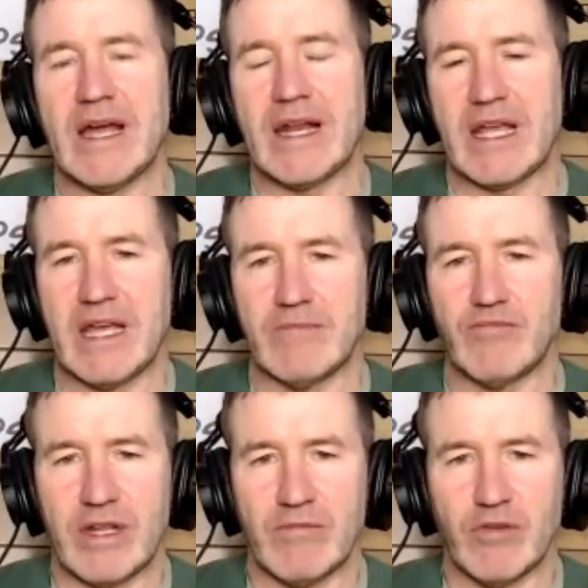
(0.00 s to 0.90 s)
And
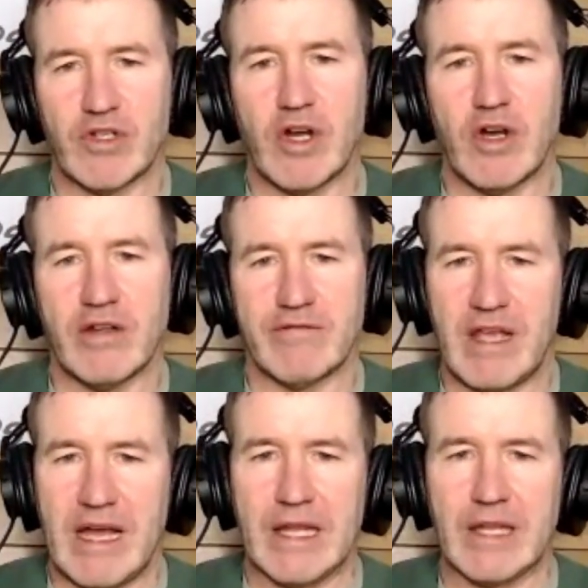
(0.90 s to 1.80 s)
again, pretty much all of
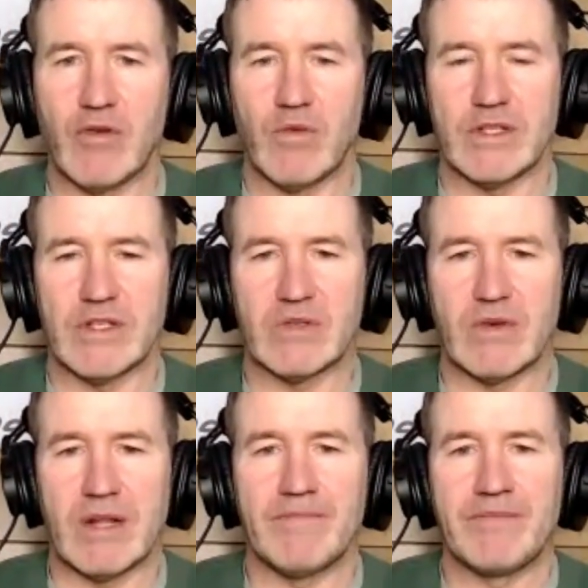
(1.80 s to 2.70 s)
the annual ones as
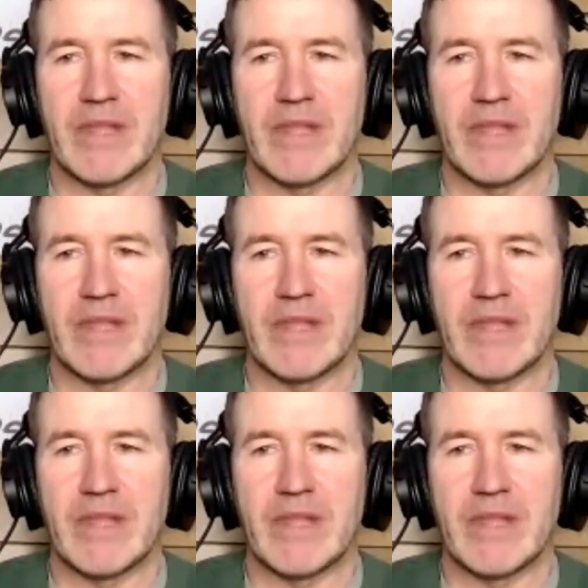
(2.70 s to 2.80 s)
well.